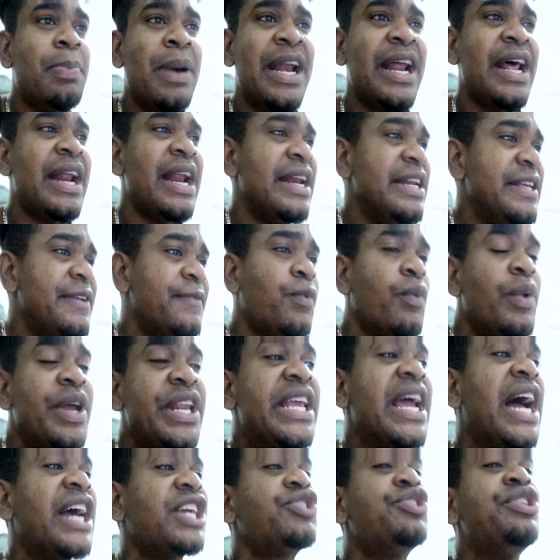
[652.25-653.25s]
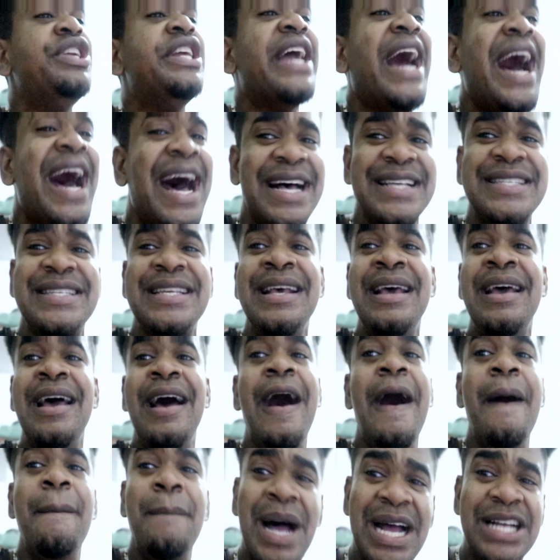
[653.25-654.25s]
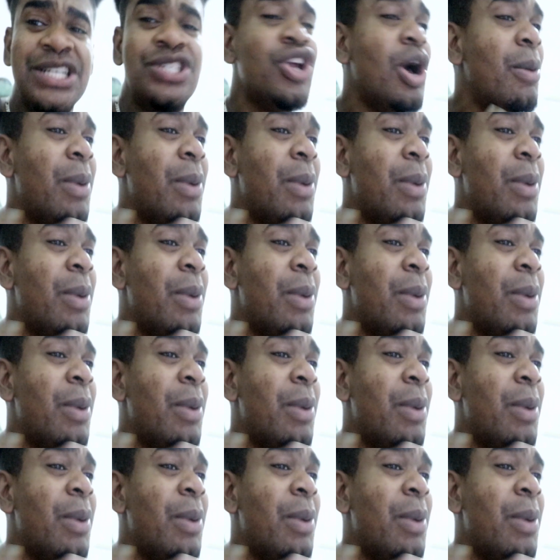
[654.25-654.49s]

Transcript: banana leaf when he actually has a man.